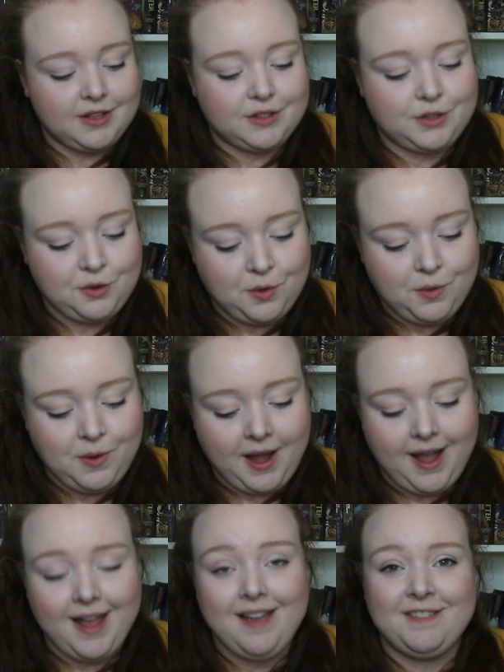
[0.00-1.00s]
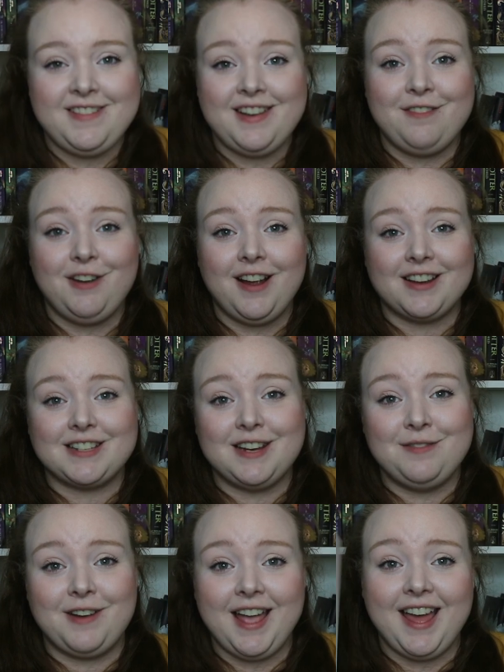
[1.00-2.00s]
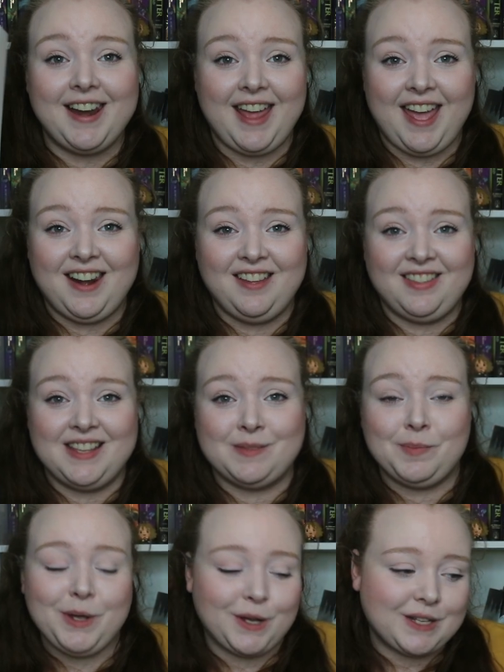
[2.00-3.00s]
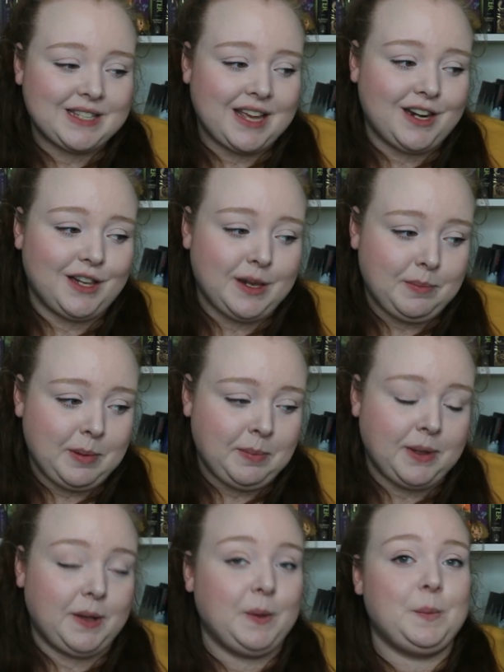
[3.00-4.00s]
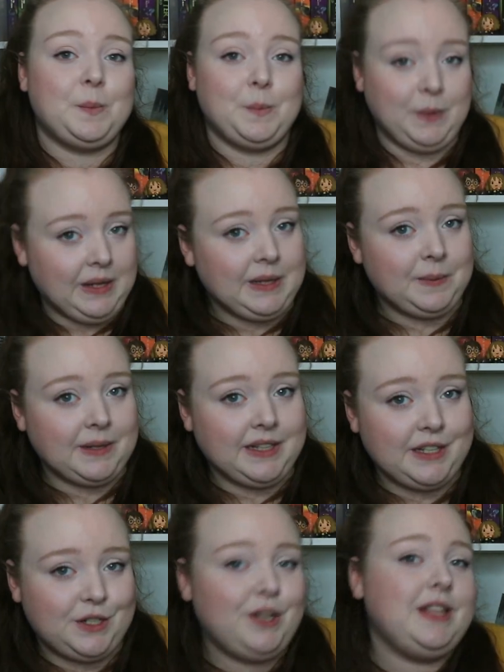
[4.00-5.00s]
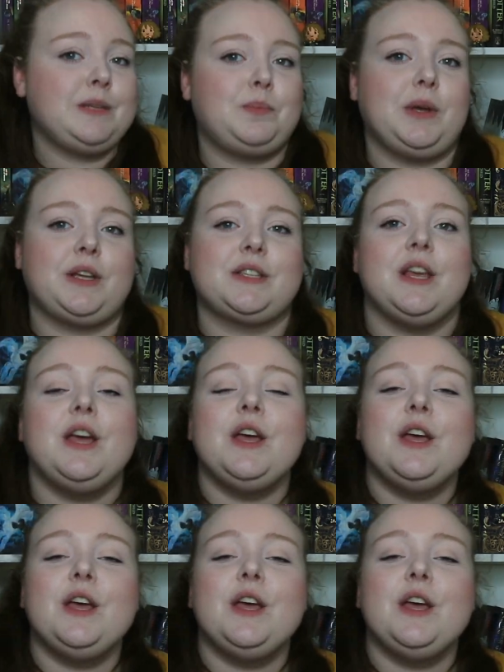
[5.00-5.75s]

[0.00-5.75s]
So I've never actually read any of these books, and a lot of people really enjoy these books.